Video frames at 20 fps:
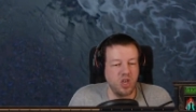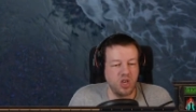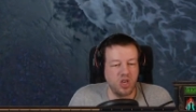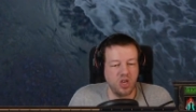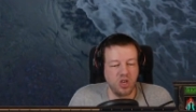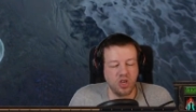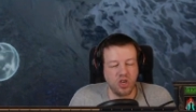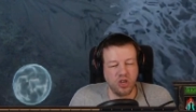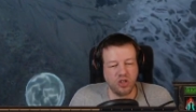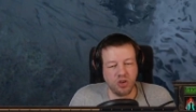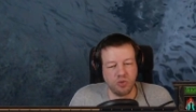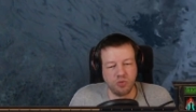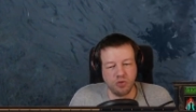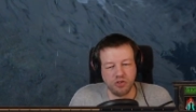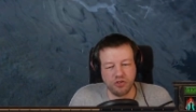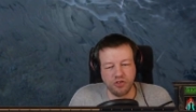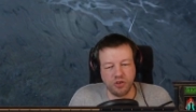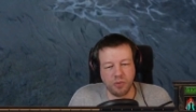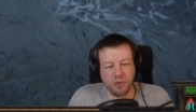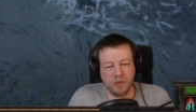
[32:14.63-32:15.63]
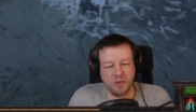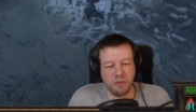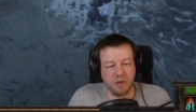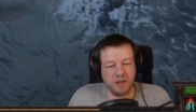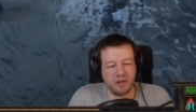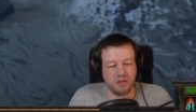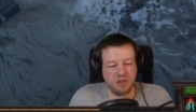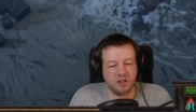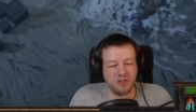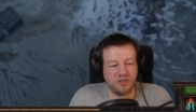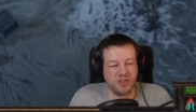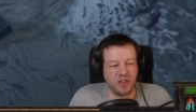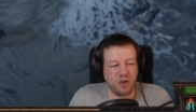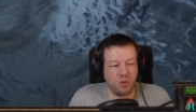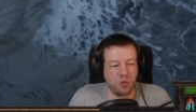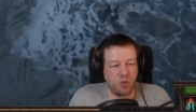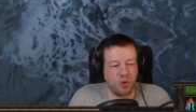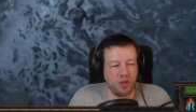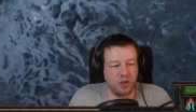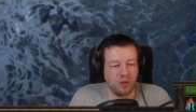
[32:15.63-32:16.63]
You don't want to stop in the middle because they
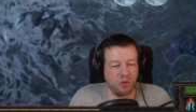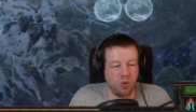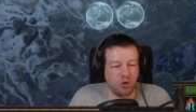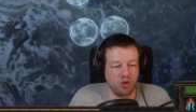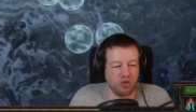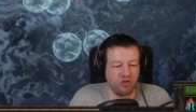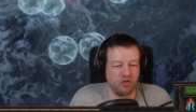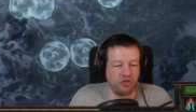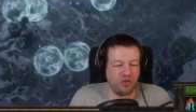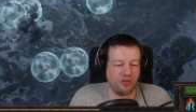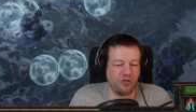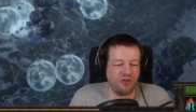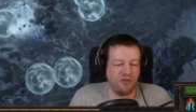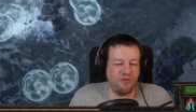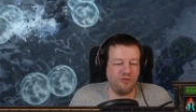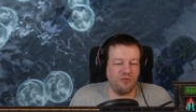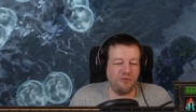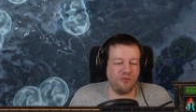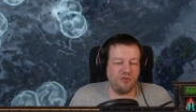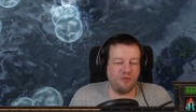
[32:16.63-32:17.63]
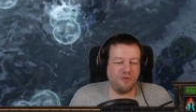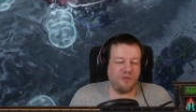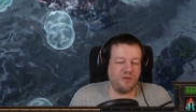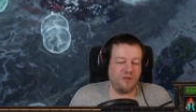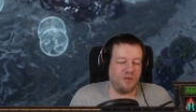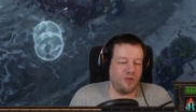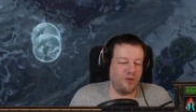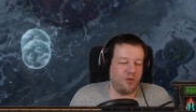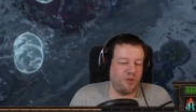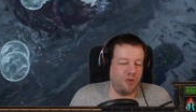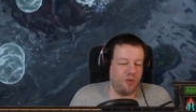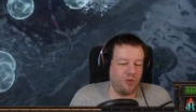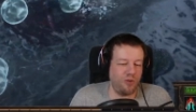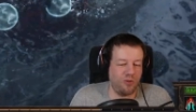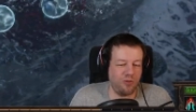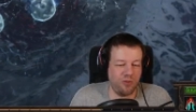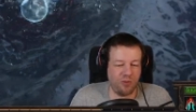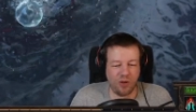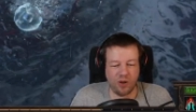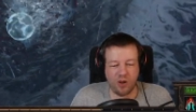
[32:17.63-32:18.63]
will one-shot you
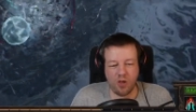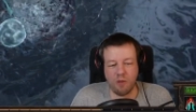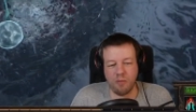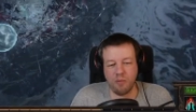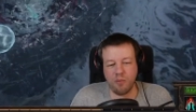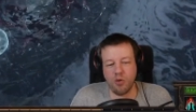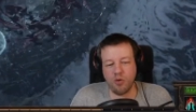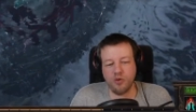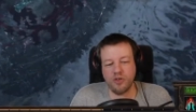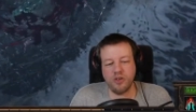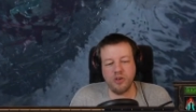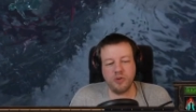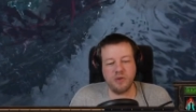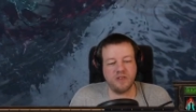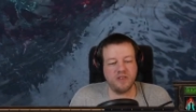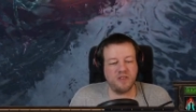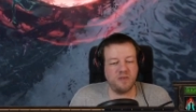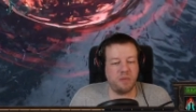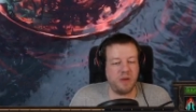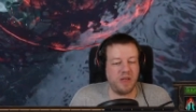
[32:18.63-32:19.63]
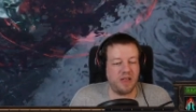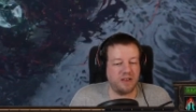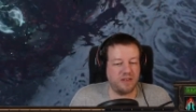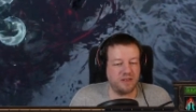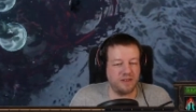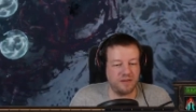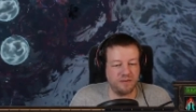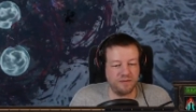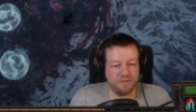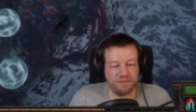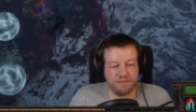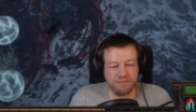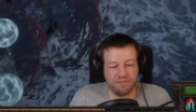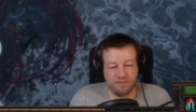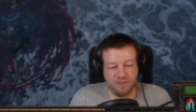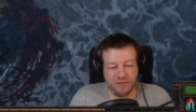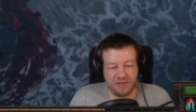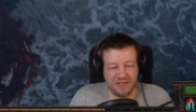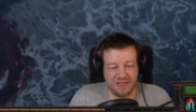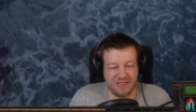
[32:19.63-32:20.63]
a lot more than you expect.
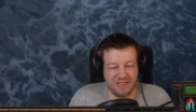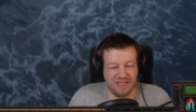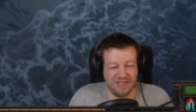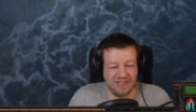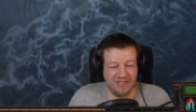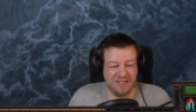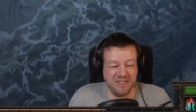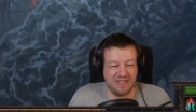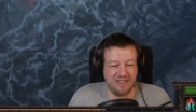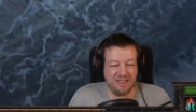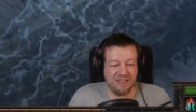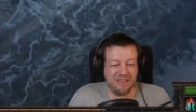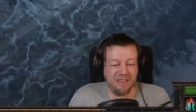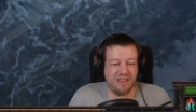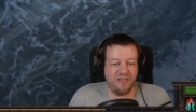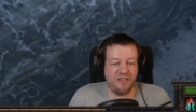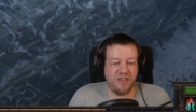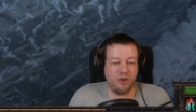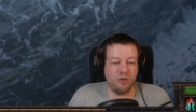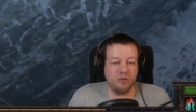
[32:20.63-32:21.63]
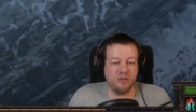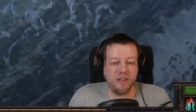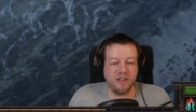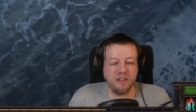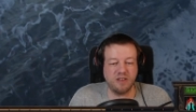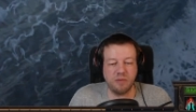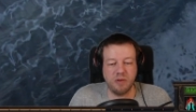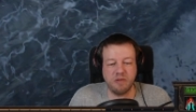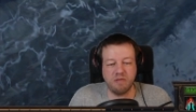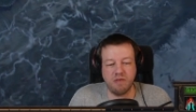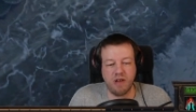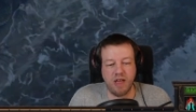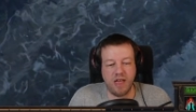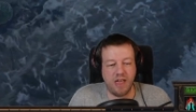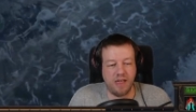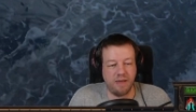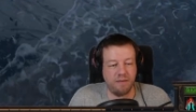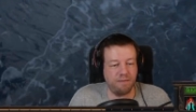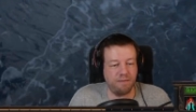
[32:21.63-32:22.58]
And they all tend to be rare.